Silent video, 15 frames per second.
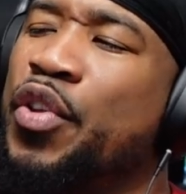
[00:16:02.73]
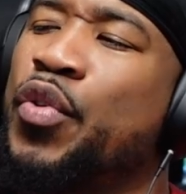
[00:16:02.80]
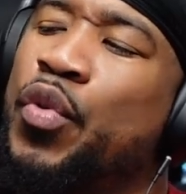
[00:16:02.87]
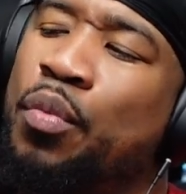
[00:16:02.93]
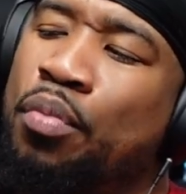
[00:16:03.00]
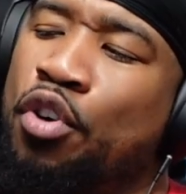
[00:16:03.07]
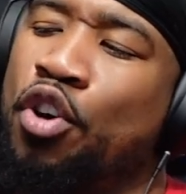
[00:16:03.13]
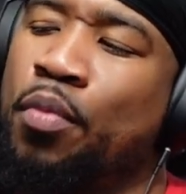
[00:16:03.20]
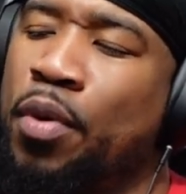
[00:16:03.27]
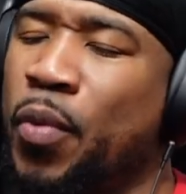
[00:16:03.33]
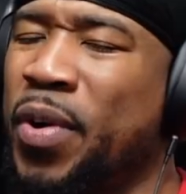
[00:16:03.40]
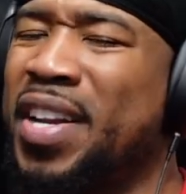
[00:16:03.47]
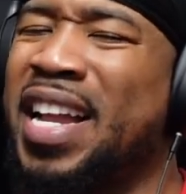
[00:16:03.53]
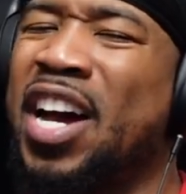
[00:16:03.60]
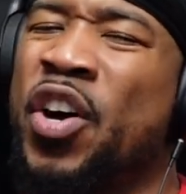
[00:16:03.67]
of you, bro. But
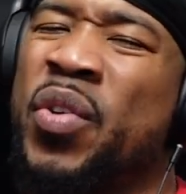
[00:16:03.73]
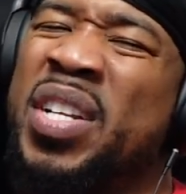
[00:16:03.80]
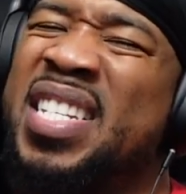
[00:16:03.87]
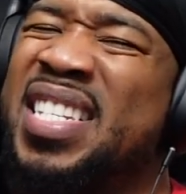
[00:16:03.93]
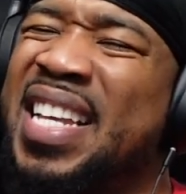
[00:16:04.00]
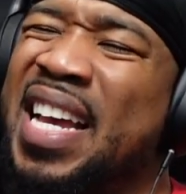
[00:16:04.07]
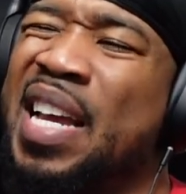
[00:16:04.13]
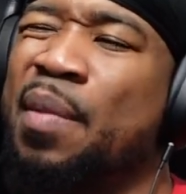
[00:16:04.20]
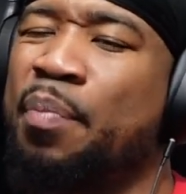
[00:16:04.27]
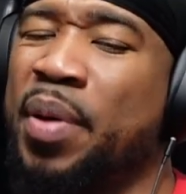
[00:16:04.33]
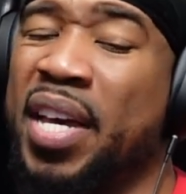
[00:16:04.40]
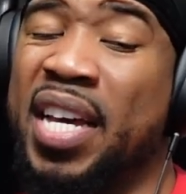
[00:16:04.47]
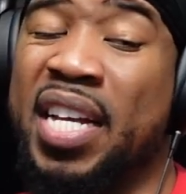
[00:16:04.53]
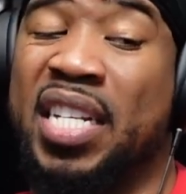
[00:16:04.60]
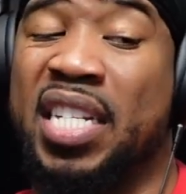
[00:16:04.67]
we're not on the same
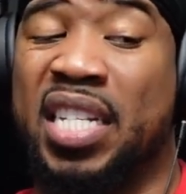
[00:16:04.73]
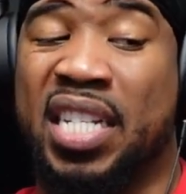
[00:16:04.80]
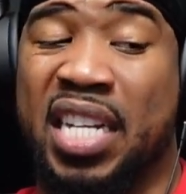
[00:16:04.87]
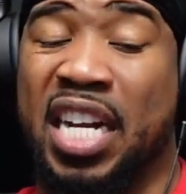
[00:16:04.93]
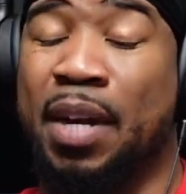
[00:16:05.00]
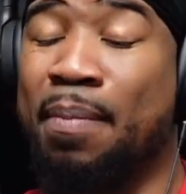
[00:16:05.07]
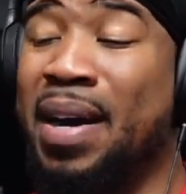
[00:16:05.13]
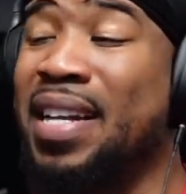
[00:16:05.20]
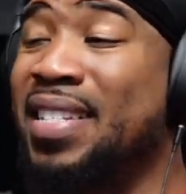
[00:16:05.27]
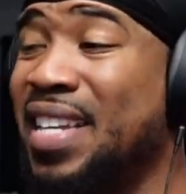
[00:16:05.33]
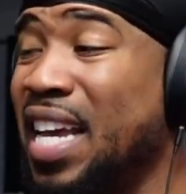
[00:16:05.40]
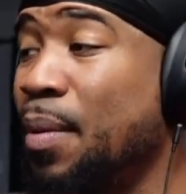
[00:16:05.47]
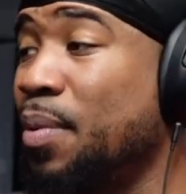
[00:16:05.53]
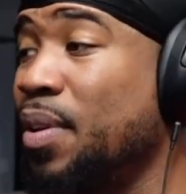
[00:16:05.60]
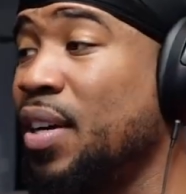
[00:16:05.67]
page. Check my
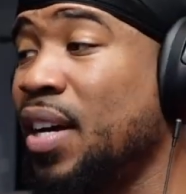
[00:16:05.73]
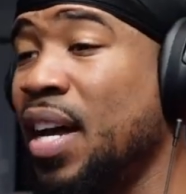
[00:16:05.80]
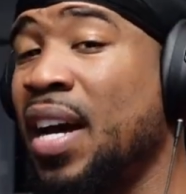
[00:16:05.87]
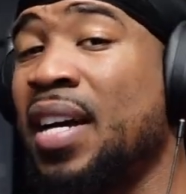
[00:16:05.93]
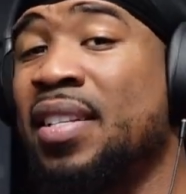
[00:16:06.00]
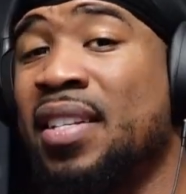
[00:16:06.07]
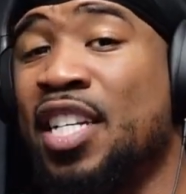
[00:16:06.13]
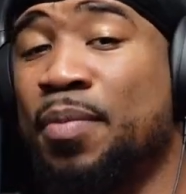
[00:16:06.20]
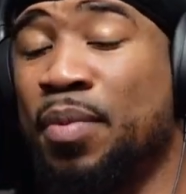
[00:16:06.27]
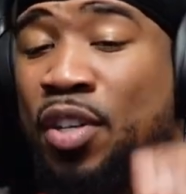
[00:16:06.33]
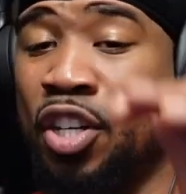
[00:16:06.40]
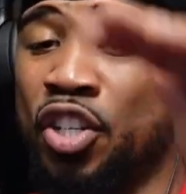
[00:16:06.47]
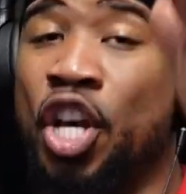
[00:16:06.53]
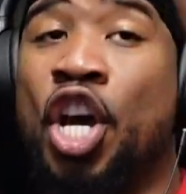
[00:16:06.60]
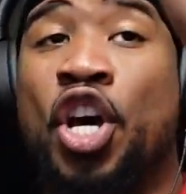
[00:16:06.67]
table of contents
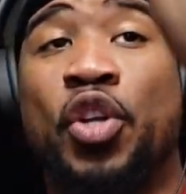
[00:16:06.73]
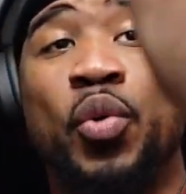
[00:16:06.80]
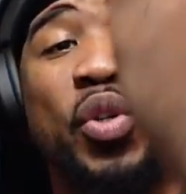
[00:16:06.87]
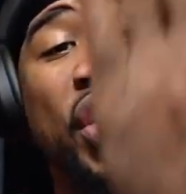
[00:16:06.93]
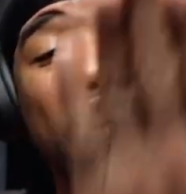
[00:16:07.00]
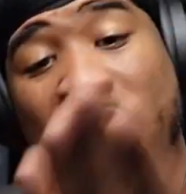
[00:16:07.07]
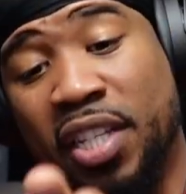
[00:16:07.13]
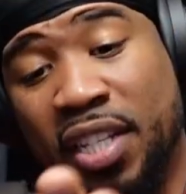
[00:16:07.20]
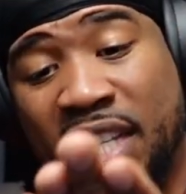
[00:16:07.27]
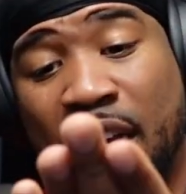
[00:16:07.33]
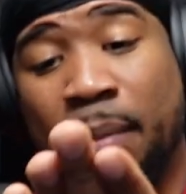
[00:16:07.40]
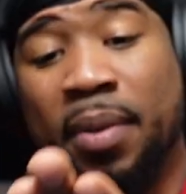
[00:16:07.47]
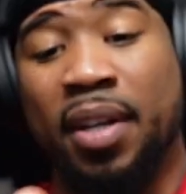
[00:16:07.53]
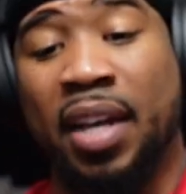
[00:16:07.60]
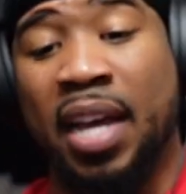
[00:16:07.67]
because you check the
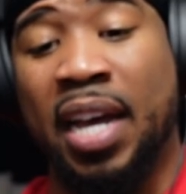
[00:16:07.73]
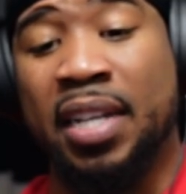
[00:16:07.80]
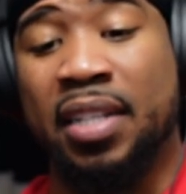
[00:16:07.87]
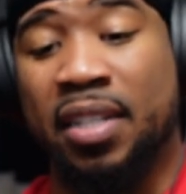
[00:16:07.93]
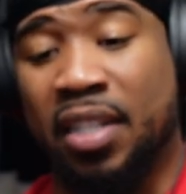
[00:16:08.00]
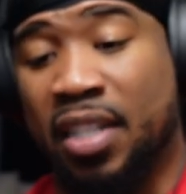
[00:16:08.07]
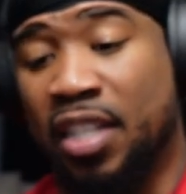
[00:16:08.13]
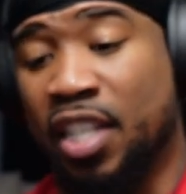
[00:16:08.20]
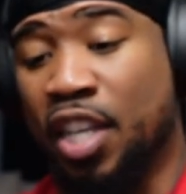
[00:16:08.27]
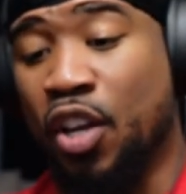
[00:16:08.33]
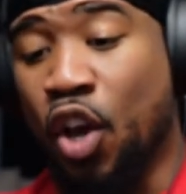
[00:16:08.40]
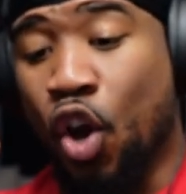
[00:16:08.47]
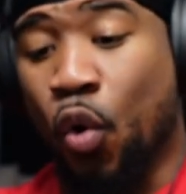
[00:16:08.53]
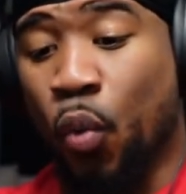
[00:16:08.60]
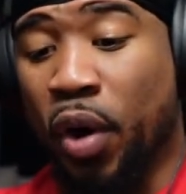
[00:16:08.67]
table of contents to
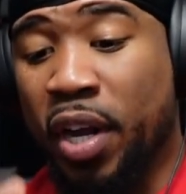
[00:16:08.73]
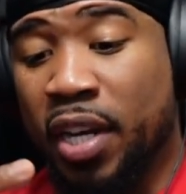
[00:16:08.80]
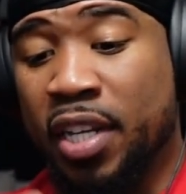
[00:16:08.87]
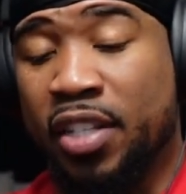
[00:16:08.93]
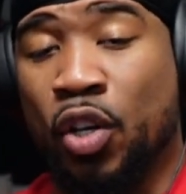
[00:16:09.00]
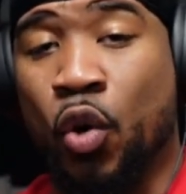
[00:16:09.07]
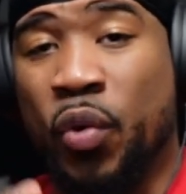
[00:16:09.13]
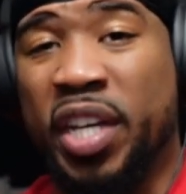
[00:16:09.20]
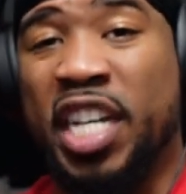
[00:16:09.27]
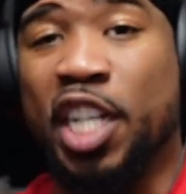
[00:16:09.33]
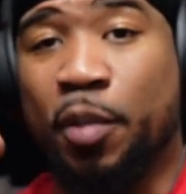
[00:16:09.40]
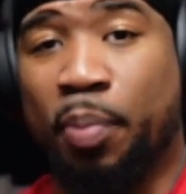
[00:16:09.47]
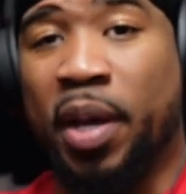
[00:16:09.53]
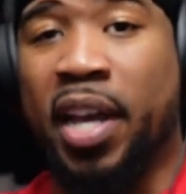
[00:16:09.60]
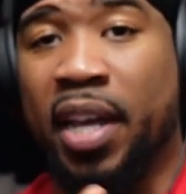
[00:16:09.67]
see what is on
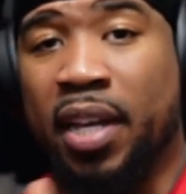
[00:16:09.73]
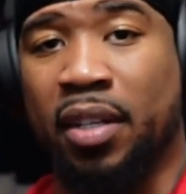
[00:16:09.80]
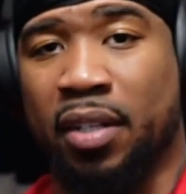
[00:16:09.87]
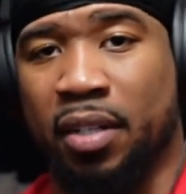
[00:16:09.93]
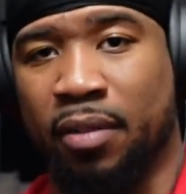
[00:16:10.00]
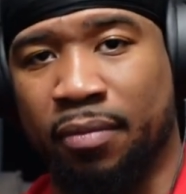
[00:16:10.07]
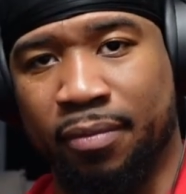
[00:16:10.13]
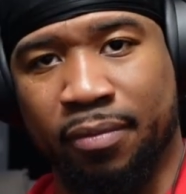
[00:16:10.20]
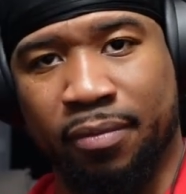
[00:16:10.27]
each page